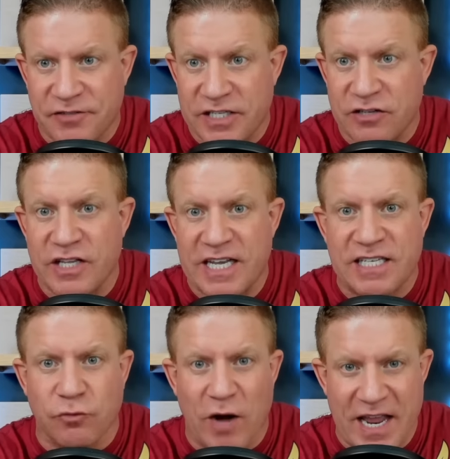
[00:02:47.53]
So
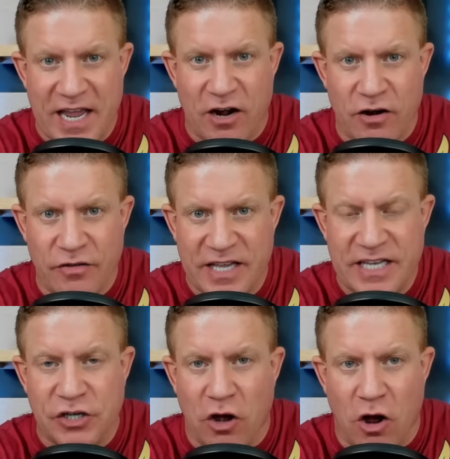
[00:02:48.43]
these right here,
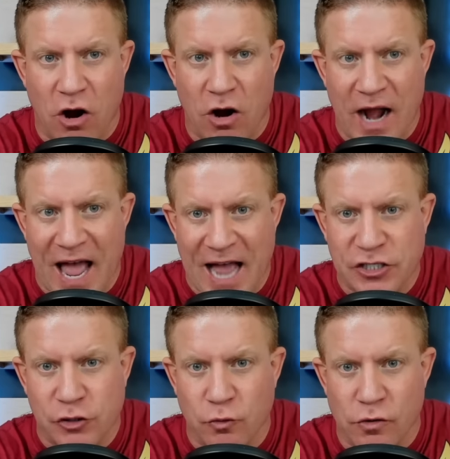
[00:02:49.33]
these are
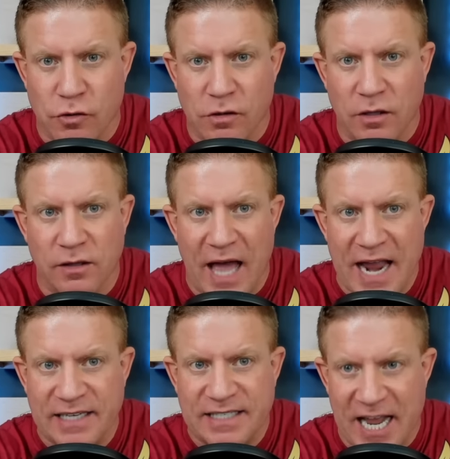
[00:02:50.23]
actual
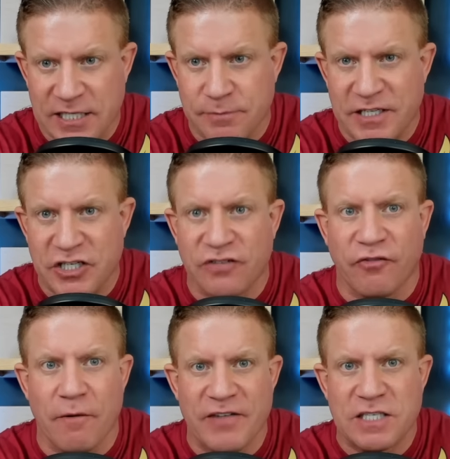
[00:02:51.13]
like text messages
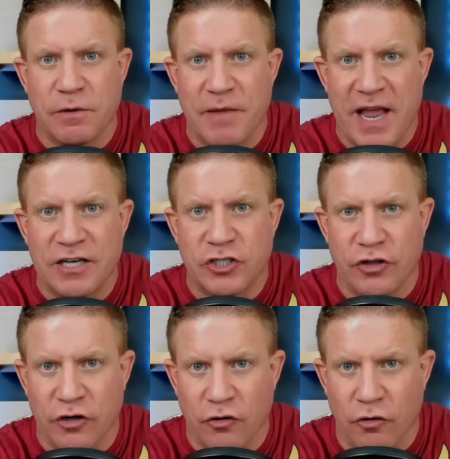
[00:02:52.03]
from Vince McMahon to
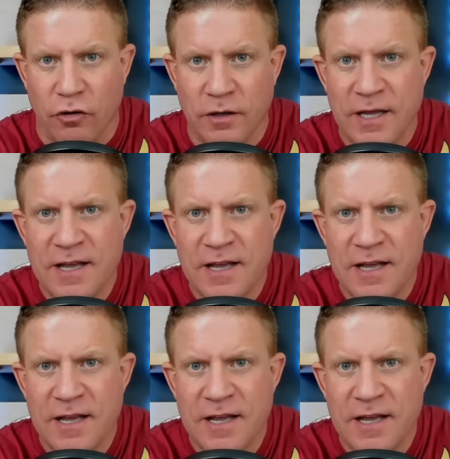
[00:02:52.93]
the girl.